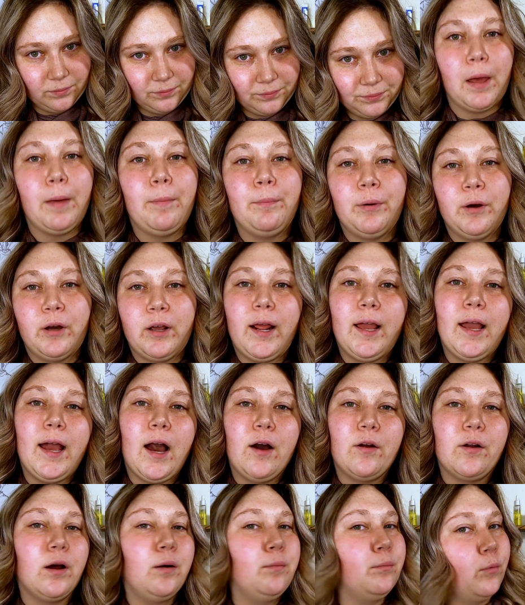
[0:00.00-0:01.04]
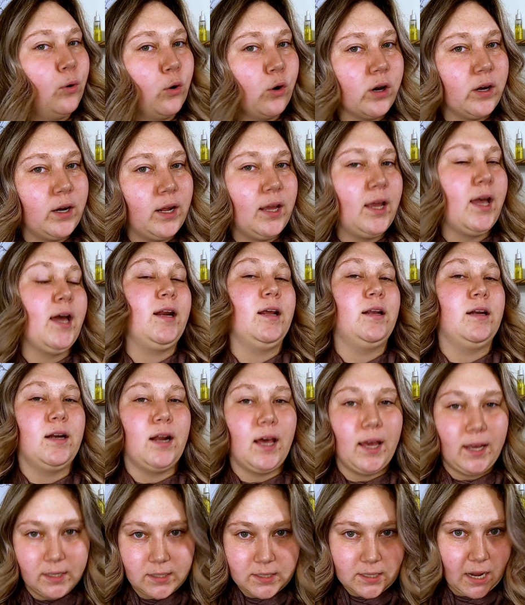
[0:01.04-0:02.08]
By putting out a morning and a
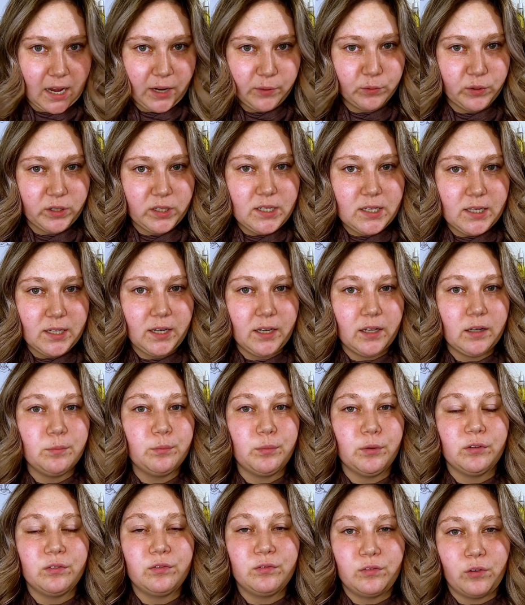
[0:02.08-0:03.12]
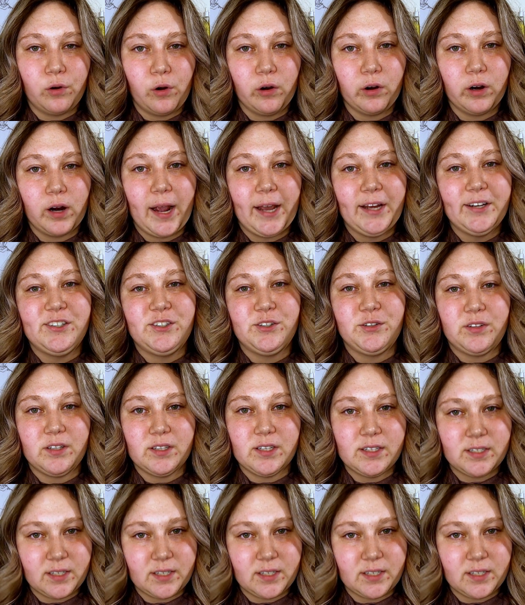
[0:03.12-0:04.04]
nighttime routine before I do the